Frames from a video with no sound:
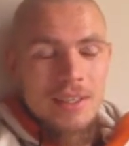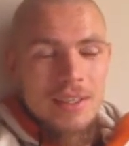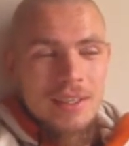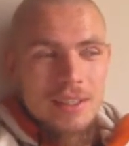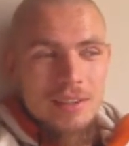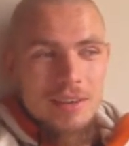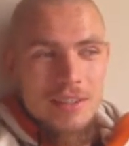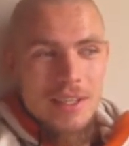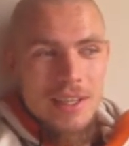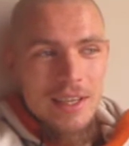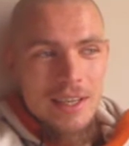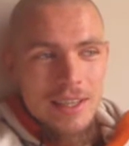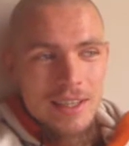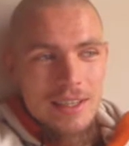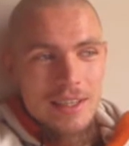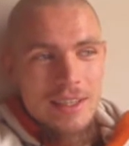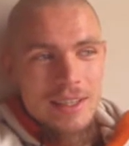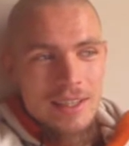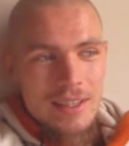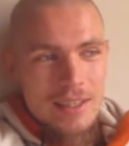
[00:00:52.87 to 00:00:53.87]
It was
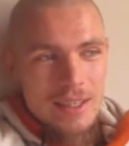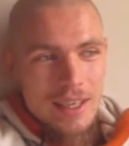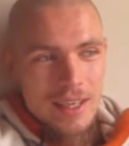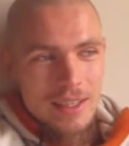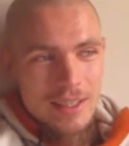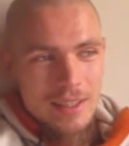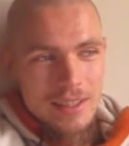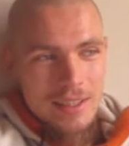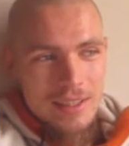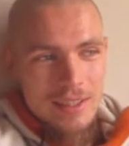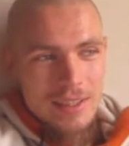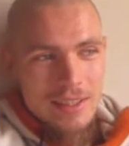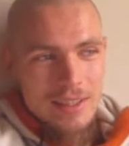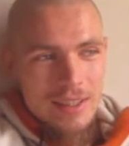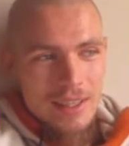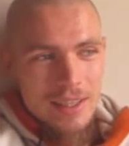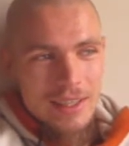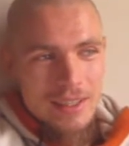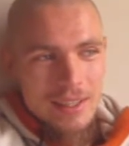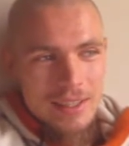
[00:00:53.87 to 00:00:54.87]
like tan
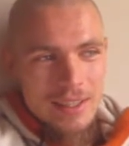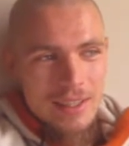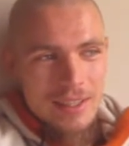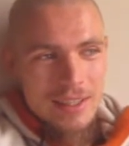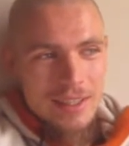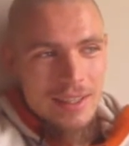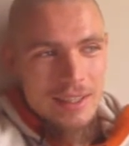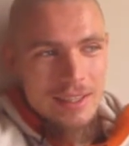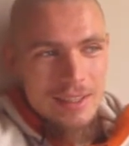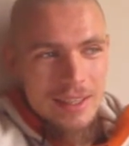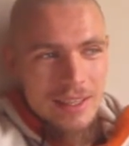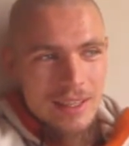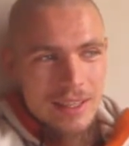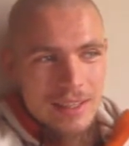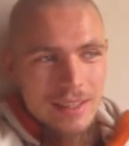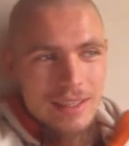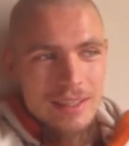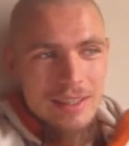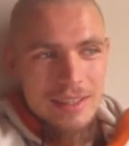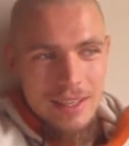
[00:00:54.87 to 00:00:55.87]
tan tan
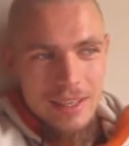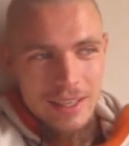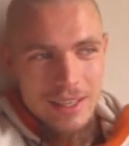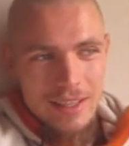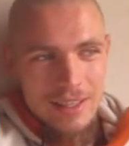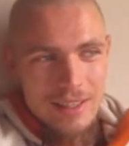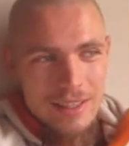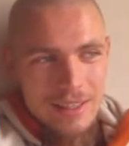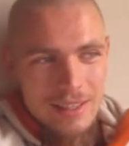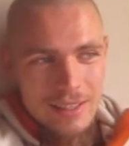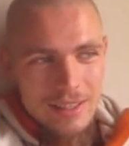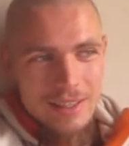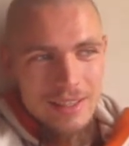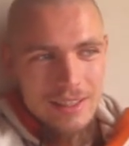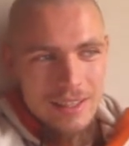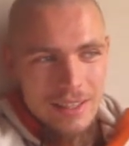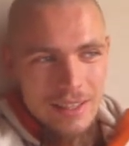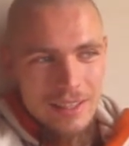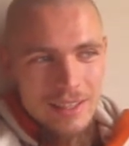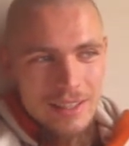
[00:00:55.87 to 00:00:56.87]
tan tan
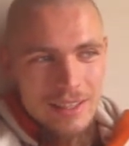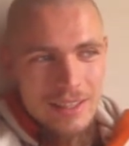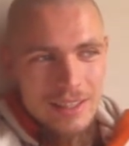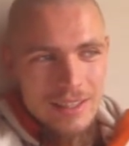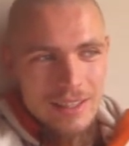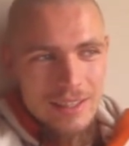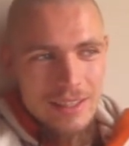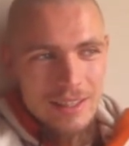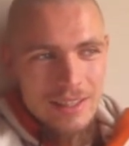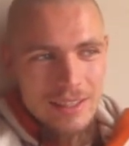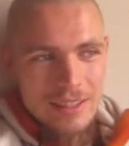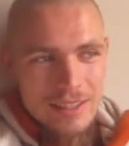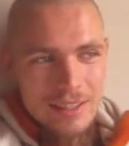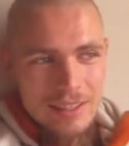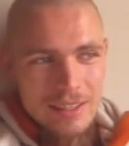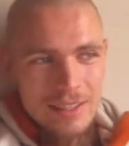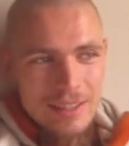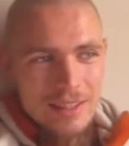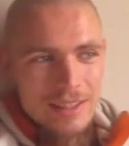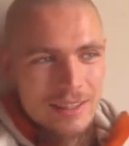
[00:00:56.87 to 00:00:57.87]
tan
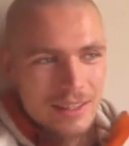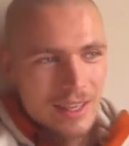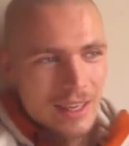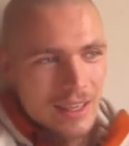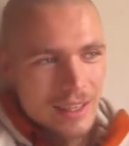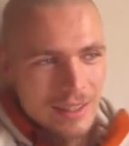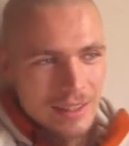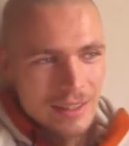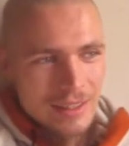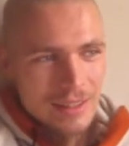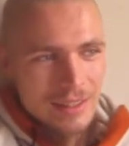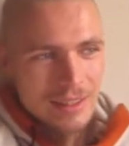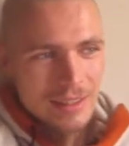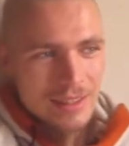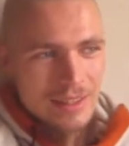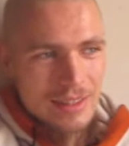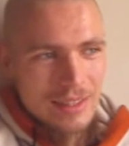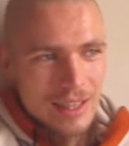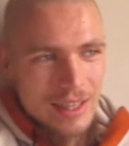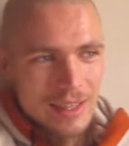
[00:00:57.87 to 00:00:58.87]

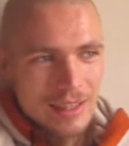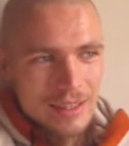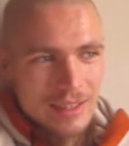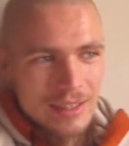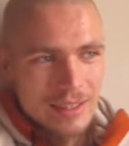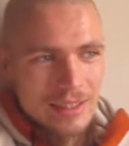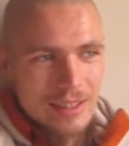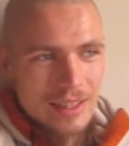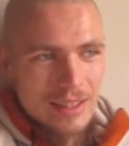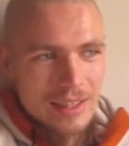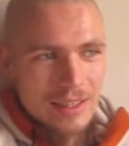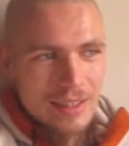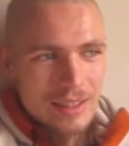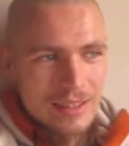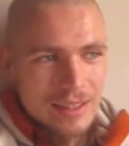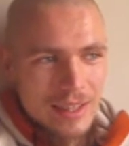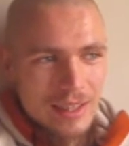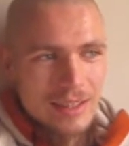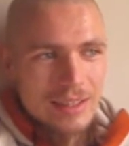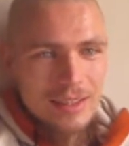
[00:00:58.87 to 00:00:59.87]
tan tan tan tan
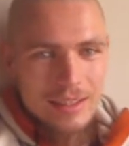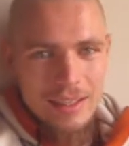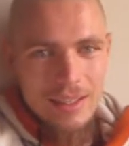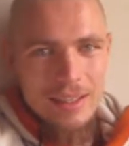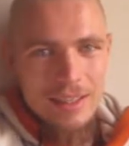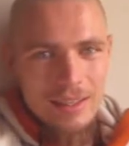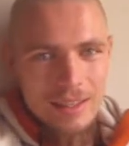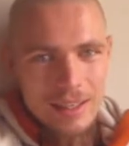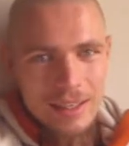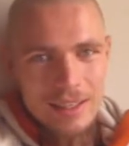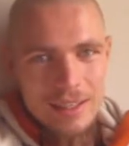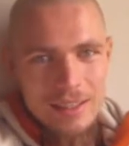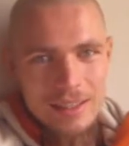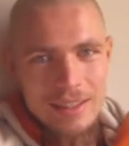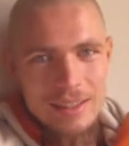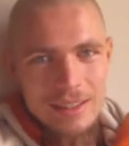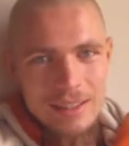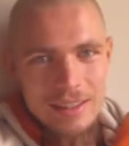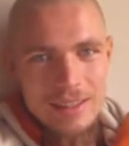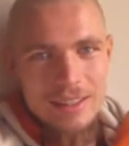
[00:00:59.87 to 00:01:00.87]
tan tan
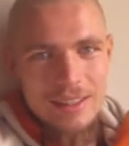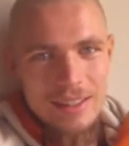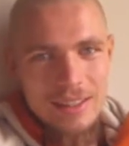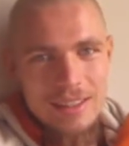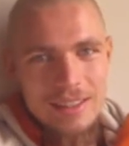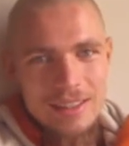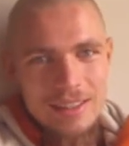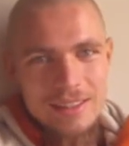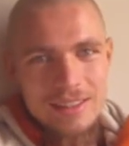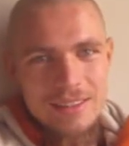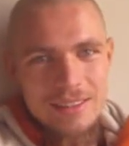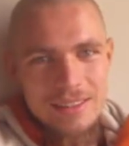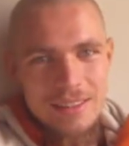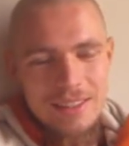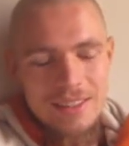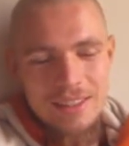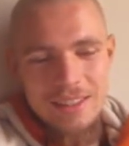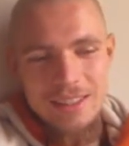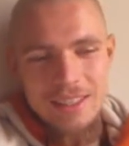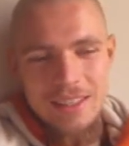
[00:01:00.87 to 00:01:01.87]
tan tan
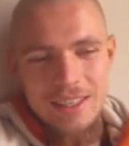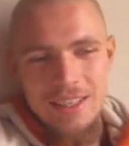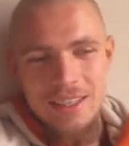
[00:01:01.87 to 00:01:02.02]
tan.